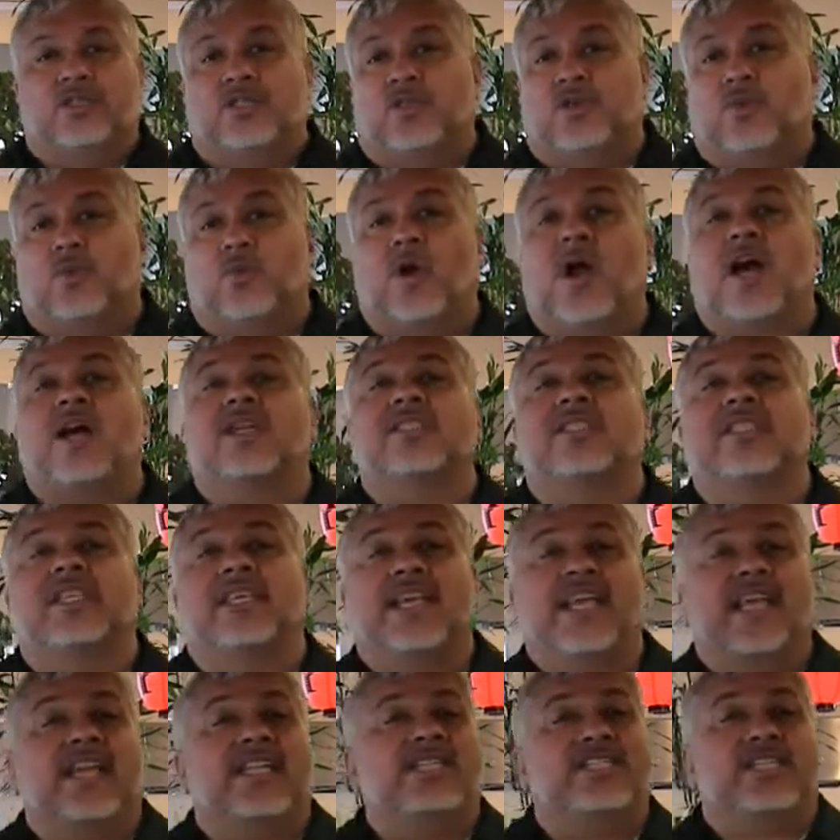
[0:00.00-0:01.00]
So Roxy
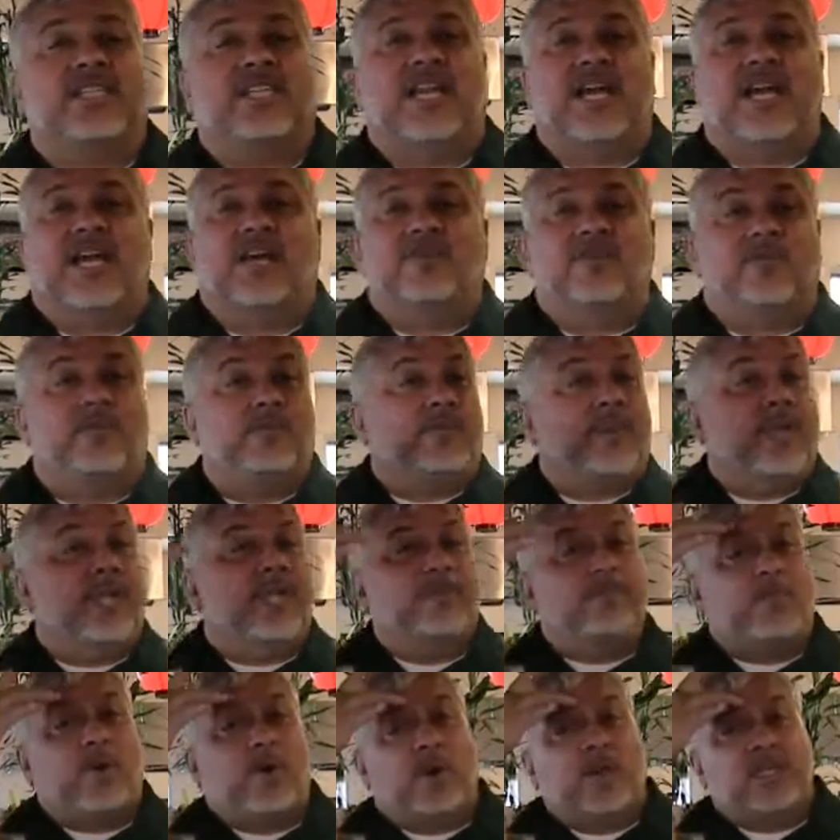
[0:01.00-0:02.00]
Gantz and I from
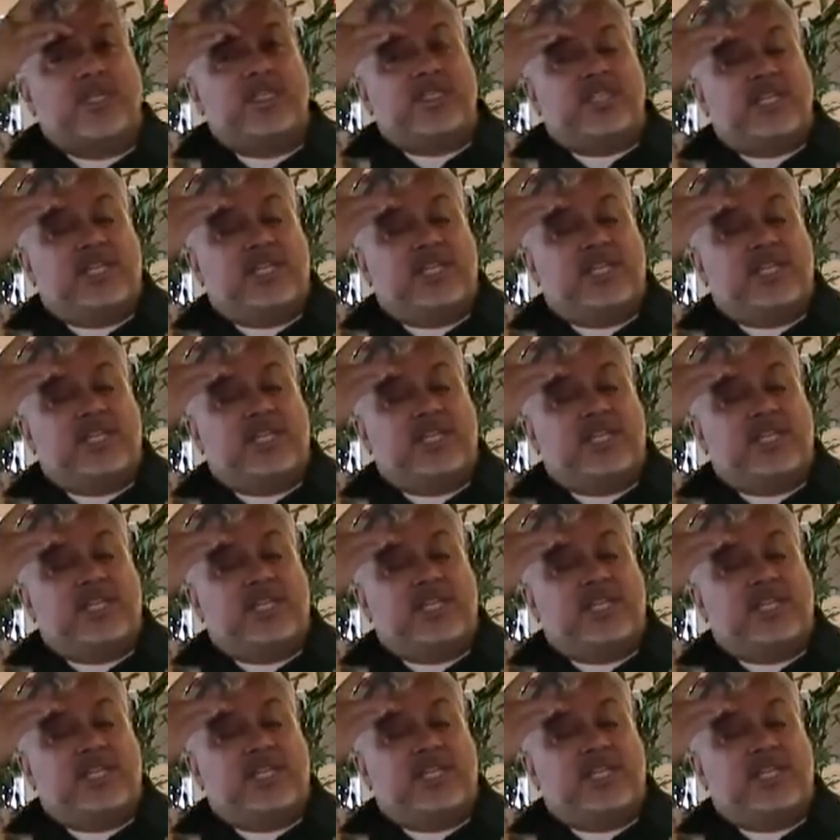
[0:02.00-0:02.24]
Paint Party